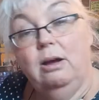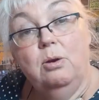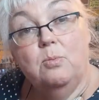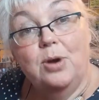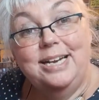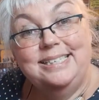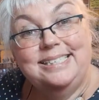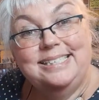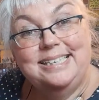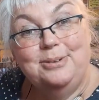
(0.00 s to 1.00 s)
can't wait
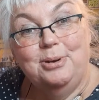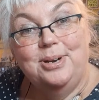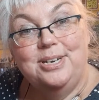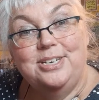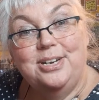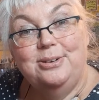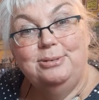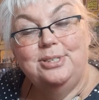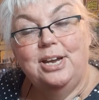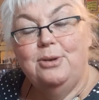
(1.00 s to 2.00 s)
to see what you do.
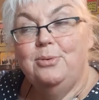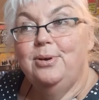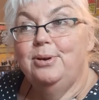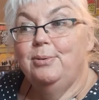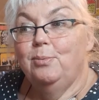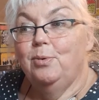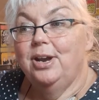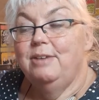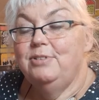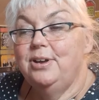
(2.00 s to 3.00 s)
So
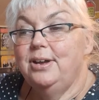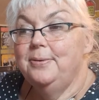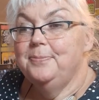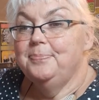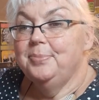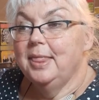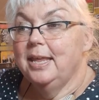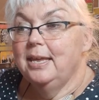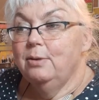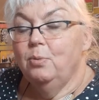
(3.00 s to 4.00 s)
whatever
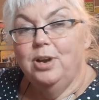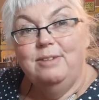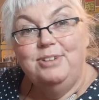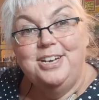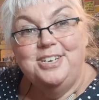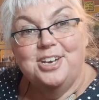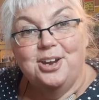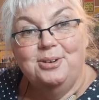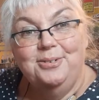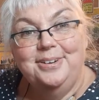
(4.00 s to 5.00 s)
you
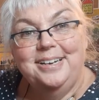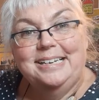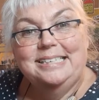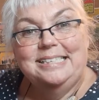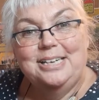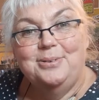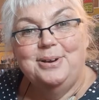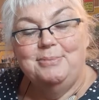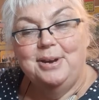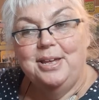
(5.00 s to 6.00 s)
do, do
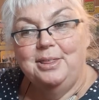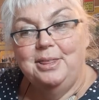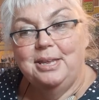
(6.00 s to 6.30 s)
it with